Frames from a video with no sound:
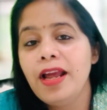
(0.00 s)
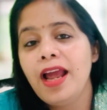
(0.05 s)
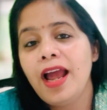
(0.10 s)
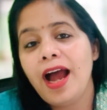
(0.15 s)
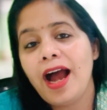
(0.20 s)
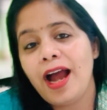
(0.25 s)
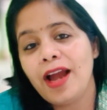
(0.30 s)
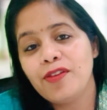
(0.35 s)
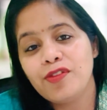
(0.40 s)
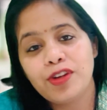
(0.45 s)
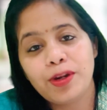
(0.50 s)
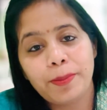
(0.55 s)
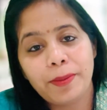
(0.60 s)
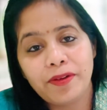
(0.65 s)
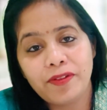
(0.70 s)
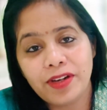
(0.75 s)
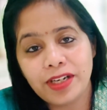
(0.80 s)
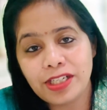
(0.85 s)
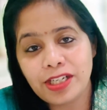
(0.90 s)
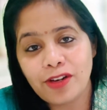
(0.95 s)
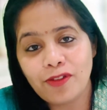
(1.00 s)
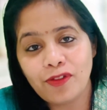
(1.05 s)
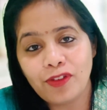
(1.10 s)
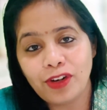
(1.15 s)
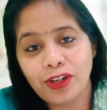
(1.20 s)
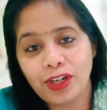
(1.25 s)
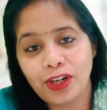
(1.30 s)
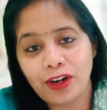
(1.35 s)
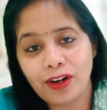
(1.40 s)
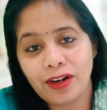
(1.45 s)
I will be waiting for
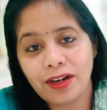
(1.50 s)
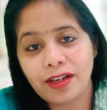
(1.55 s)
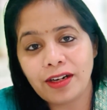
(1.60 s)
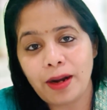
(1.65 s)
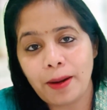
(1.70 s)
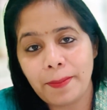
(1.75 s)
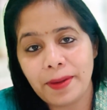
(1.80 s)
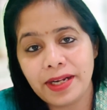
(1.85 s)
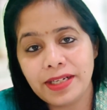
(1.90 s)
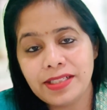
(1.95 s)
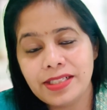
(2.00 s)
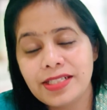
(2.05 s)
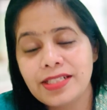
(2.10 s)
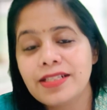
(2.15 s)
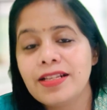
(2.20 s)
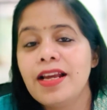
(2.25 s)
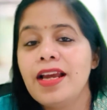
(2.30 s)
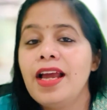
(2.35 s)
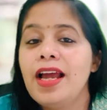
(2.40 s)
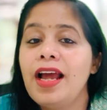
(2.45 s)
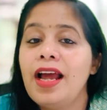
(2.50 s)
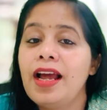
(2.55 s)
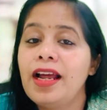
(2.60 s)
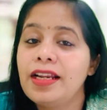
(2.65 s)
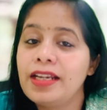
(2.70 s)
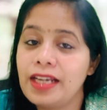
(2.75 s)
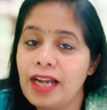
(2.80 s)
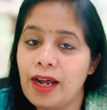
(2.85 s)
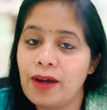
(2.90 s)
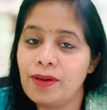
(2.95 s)
your comments.
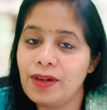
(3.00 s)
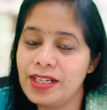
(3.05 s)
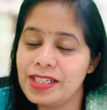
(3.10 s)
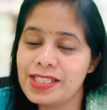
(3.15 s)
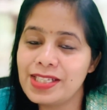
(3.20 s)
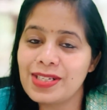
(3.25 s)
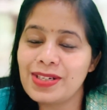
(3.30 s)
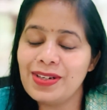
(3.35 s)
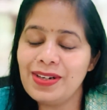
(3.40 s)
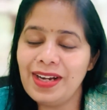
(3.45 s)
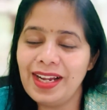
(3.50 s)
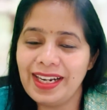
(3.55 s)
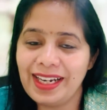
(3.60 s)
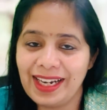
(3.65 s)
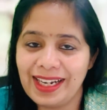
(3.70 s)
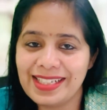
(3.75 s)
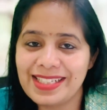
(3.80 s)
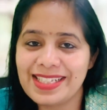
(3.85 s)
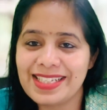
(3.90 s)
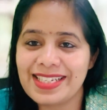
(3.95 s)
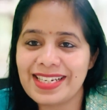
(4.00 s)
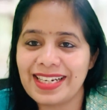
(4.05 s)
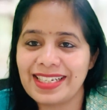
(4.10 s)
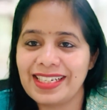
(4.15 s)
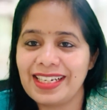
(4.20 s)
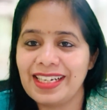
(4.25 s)
Now let's go and let's start